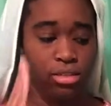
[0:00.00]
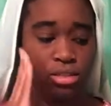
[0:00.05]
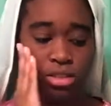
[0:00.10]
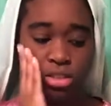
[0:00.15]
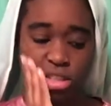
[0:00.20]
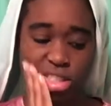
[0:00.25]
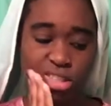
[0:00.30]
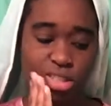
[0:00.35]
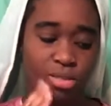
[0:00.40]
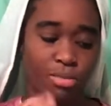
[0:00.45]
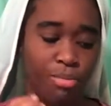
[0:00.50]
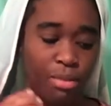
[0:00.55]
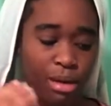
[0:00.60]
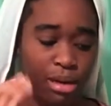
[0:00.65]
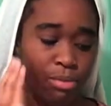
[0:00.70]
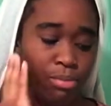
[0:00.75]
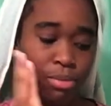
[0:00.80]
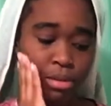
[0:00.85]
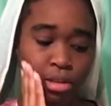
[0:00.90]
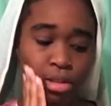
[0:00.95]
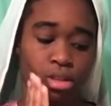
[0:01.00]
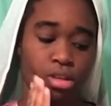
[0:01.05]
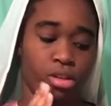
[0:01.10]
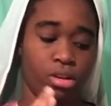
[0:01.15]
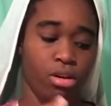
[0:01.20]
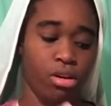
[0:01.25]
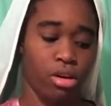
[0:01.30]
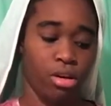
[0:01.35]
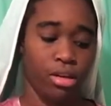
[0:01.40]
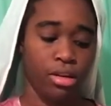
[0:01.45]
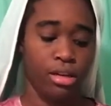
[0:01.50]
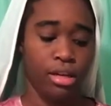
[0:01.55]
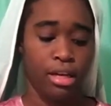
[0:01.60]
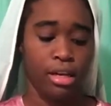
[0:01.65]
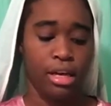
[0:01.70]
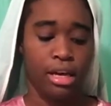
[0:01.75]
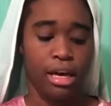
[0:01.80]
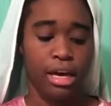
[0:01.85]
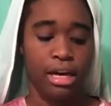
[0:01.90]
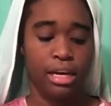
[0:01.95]
just by putting it on,
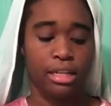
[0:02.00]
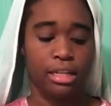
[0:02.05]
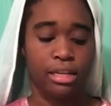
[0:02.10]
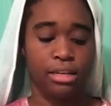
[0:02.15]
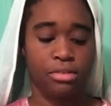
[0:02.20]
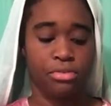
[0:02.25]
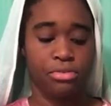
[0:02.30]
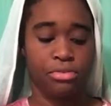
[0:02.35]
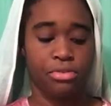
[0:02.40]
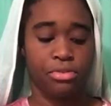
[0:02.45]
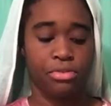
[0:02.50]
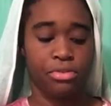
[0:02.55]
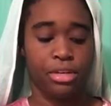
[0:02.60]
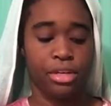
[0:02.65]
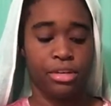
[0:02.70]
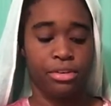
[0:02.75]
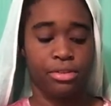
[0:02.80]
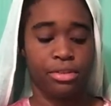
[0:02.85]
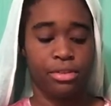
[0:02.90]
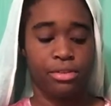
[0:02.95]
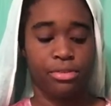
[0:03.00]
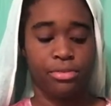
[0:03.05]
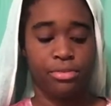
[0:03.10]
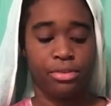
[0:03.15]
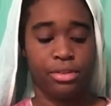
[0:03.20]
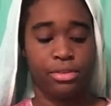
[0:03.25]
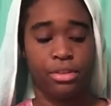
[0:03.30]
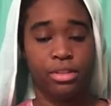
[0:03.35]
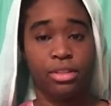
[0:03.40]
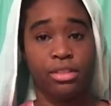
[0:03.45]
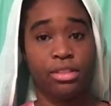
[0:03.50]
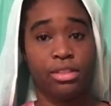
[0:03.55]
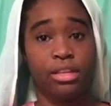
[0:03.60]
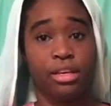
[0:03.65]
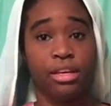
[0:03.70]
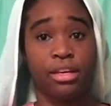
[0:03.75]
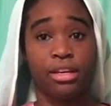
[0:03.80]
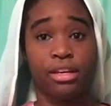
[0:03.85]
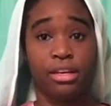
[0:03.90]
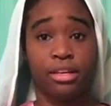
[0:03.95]
I like very, very
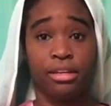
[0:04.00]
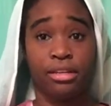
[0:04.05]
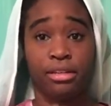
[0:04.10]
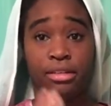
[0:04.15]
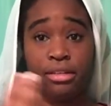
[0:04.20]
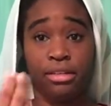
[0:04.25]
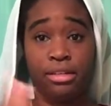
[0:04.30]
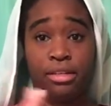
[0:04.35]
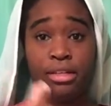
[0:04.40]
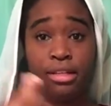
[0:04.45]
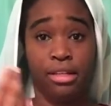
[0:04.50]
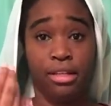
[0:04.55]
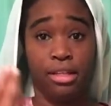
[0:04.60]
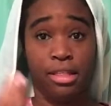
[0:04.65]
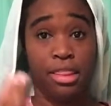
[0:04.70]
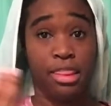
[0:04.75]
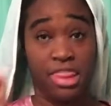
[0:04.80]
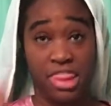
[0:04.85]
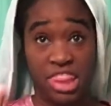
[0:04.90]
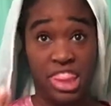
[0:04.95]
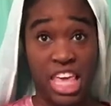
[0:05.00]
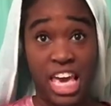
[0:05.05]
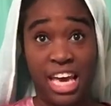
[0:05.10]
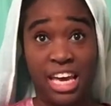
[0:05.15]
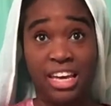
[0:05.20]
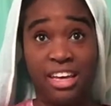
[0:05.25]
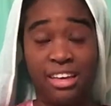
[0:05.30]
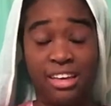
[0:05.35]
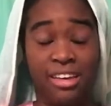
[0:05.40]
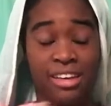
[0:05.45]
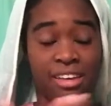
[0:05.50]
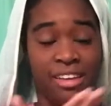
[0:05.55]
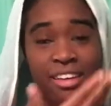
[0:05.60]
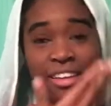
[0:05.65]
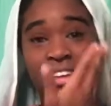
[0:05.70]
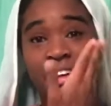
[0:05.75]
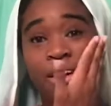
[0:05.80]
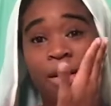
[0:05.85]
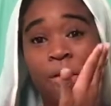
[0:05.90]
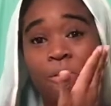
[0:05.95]
thick
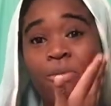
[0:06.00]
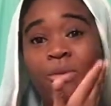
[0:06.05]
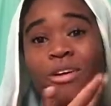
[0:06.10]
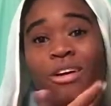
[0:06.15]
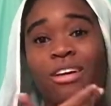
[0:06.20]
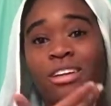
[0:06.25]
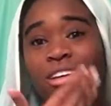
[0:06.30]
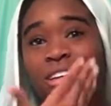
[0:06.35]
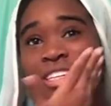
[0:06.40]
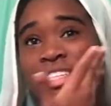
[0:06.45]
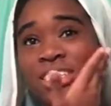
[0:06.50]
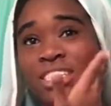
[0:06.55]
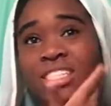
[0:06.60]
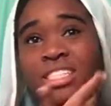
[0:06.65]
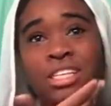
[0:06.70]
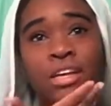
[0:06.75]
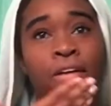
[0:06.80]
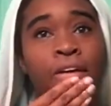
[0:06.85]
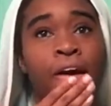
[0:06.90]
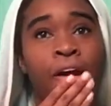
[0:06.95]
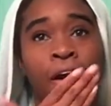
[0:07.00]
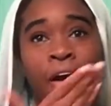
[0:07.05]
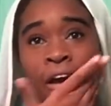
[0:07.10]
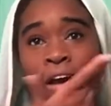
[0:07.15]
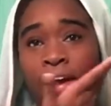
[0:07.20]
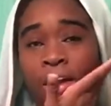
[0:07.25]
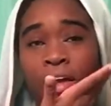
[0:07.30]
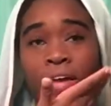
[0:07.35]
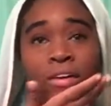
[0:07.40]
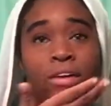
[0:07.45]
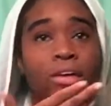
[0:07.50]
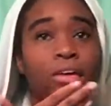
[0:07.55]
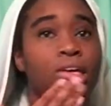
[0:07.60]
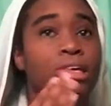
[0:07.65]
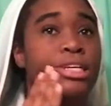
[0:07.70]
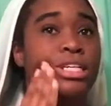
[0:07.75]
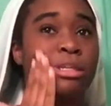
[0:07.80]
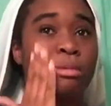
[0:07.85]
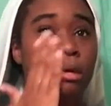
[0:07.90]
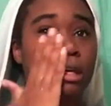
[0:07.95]
products.
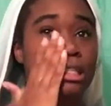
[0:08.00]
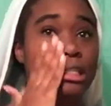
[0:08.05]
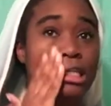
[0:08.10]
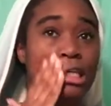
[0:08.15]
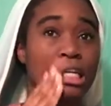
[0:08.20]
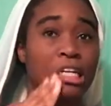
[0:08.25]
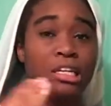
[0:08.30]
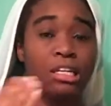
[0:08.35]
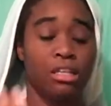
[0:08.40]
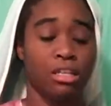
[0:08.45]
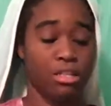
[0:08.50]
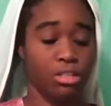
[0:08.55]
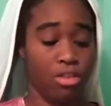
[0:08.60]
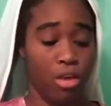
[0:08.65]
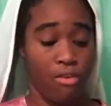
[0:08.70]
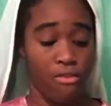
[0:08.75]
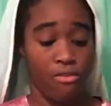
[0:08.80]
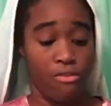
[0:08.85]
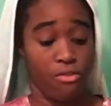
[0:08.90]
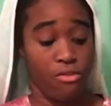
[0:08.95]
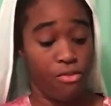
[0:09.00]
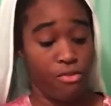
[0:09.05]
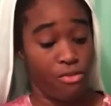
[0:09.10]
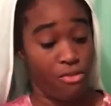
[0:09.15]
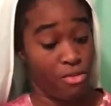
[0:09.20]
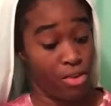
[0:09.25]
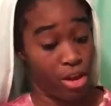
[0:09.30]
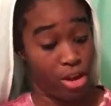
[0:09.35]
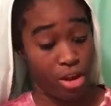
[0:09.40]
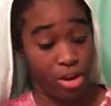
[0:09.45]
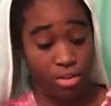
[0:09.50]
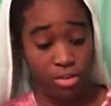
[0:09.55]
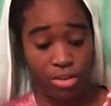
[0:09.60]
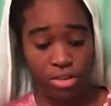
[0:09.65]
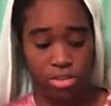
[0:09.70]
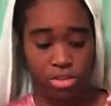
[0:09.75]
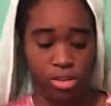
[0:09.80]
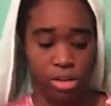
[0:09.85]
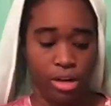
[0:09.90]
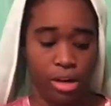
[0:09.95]
My skin gets very
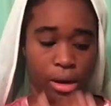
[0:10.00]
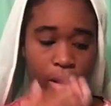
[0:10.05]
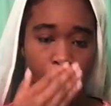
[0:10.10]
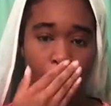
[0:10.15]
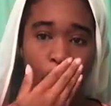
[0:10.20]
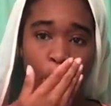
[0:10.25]
dry.